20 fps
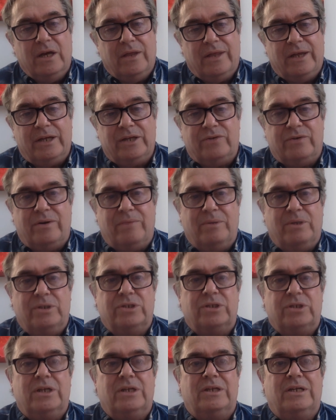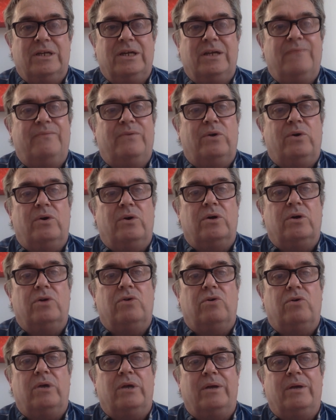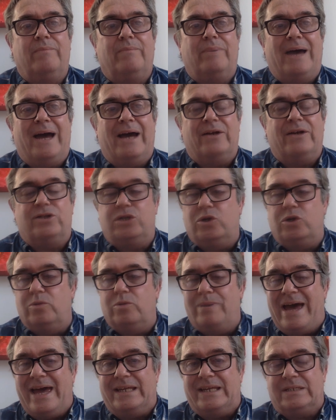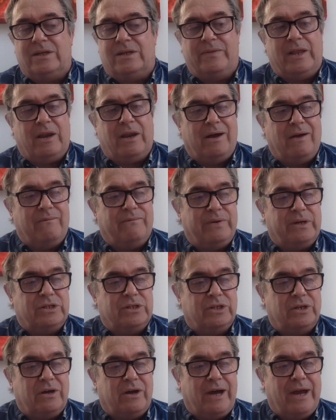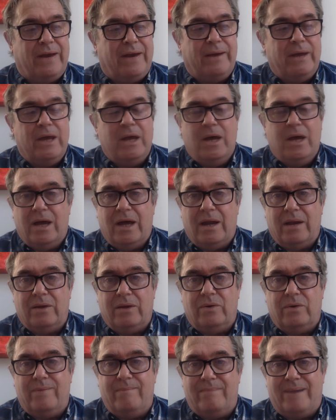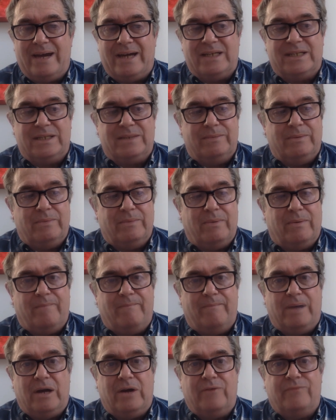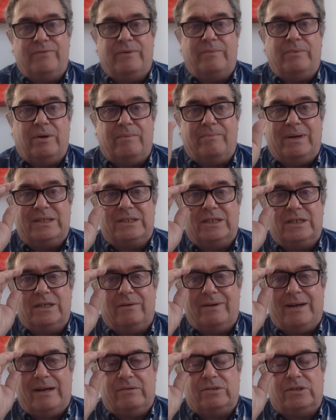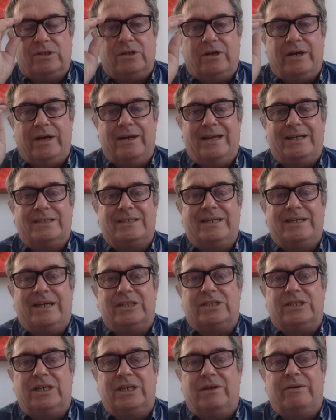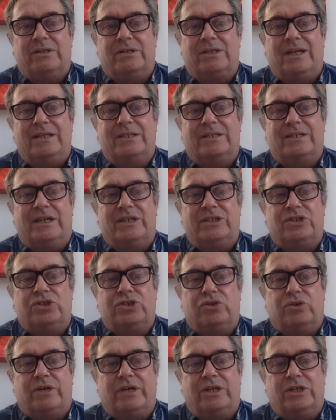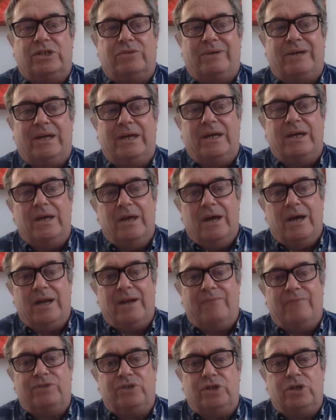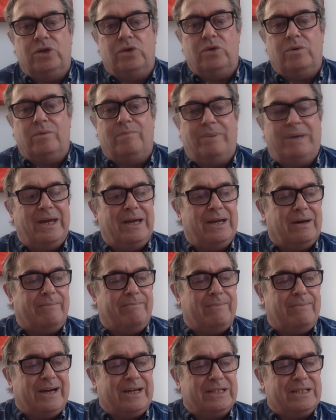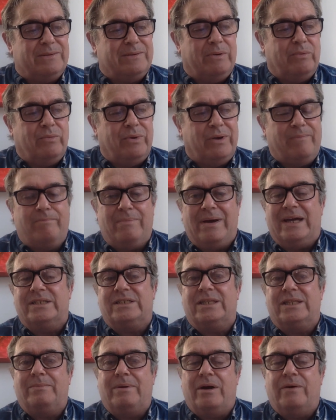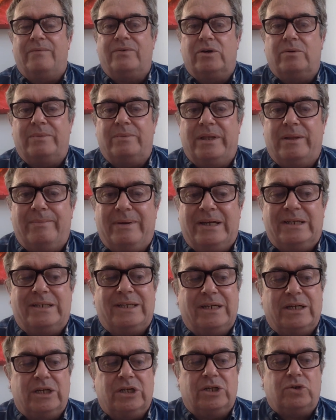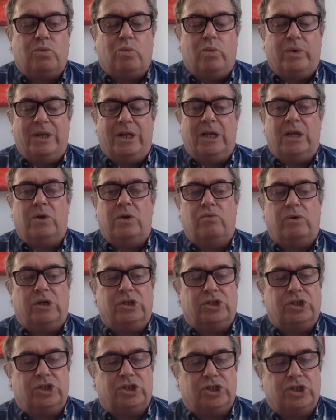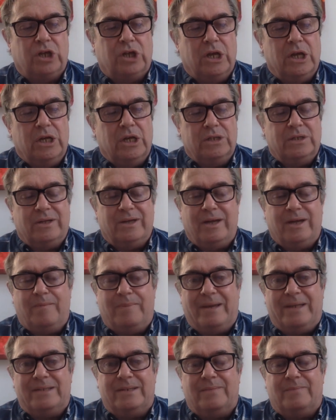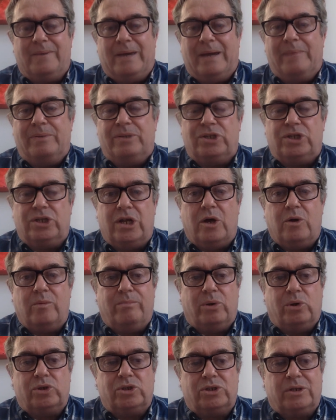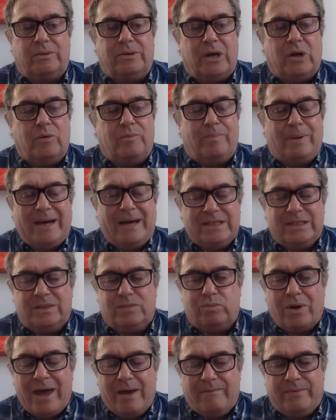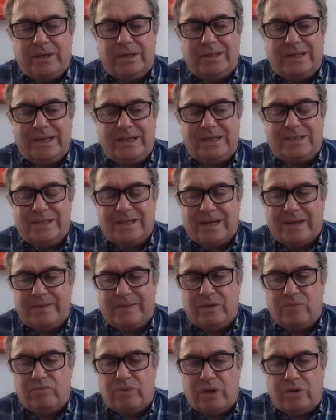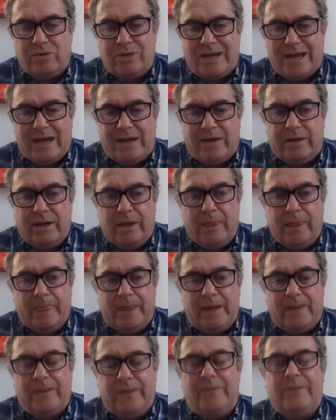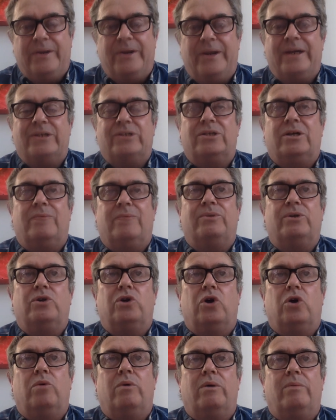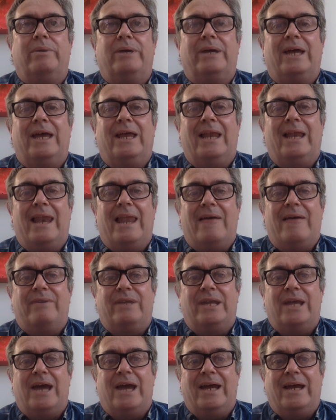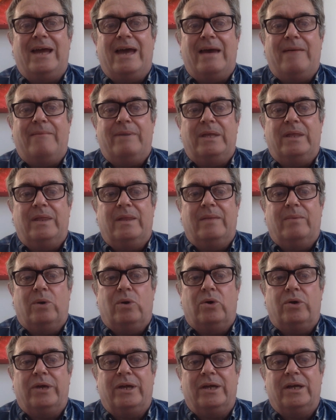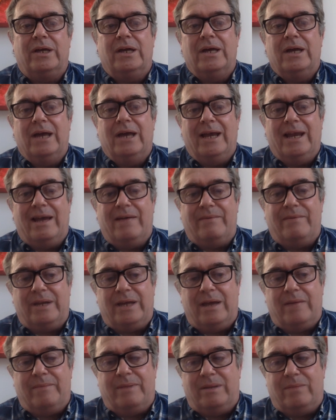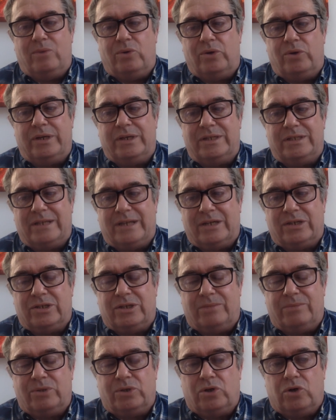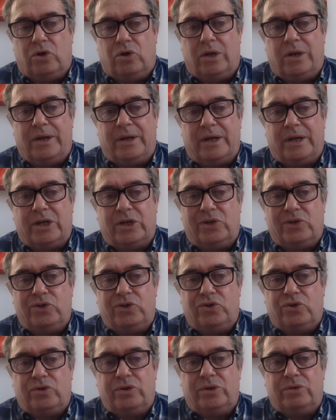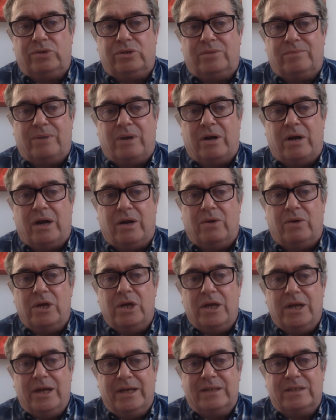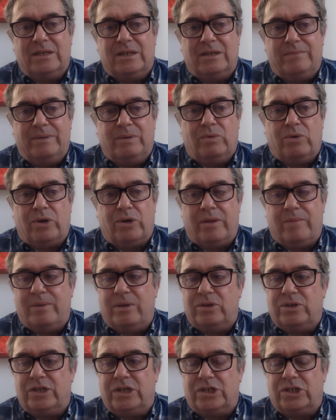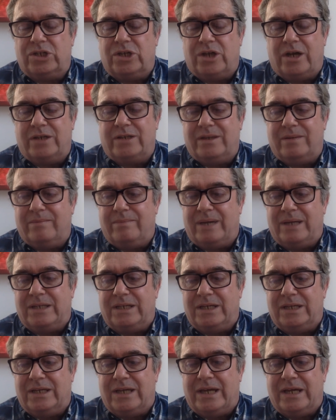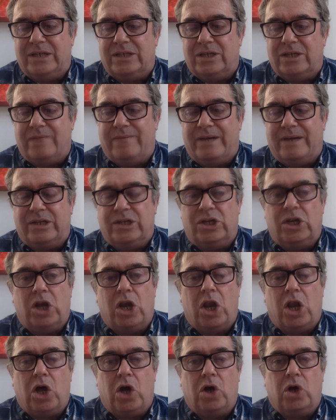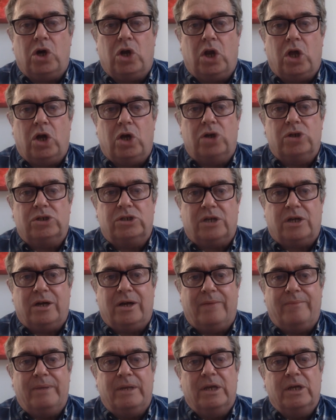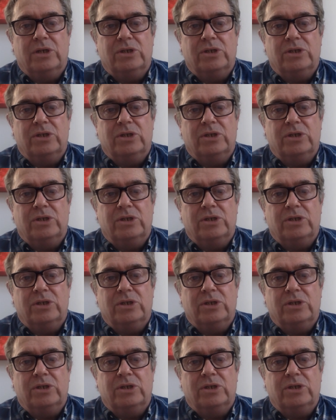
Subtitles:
Thanks very much indeed for calling back. Two bets on the line for you tonight, and I'm going maximum on both. I'm not messing around tonight. Let's get serious. Let's get stuck into it. And I have two big maximum win bets. They both come at the meeting at Will Rogers. So get your pens and papers, your notebooks, your notepads, whatever you need to get them wrote down. And then the next time to call will be at 11 a.m. in the morning. 11 a.m. in the morning is the next time to call. And I can assure you tomorrow is going to be one of the most exciting betting days I've had in a long, long time.